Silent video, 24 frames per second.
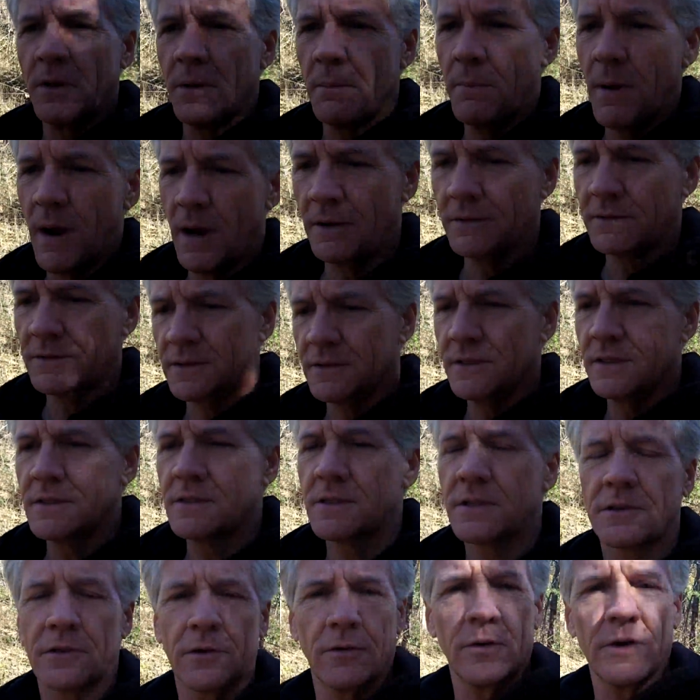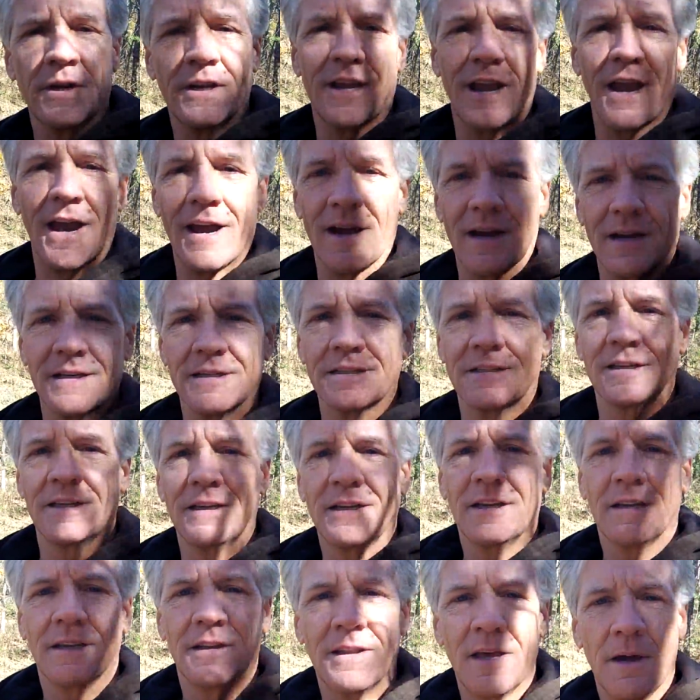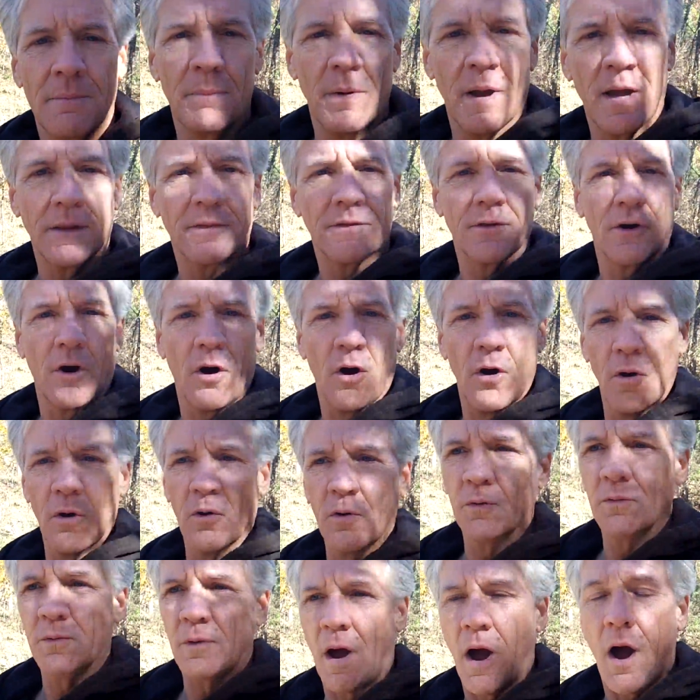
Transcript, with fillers: about these three guys that made their old,